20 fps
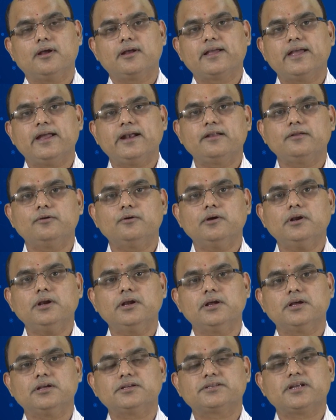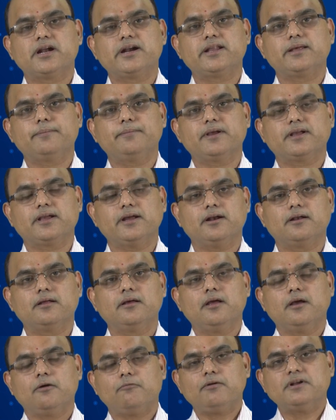get your certificate.
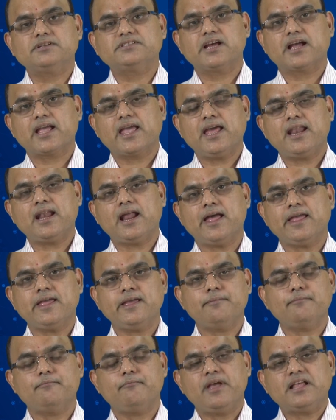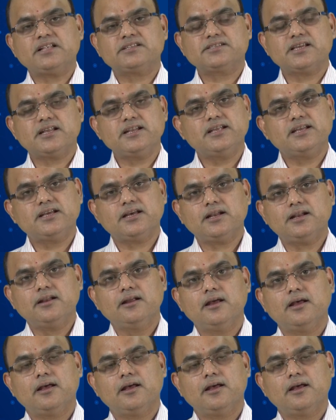Once again I mention here